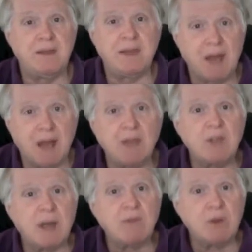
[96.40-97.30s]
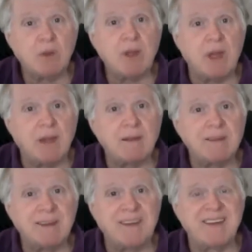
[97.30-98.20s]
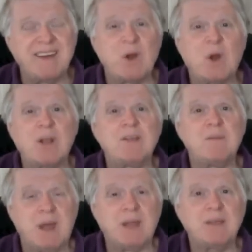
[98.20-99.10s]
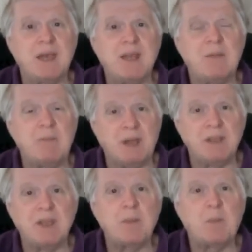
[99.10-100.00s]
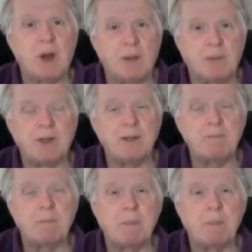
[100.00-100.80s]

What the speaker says: you got to stop doing that in order to meditate and meditate properly.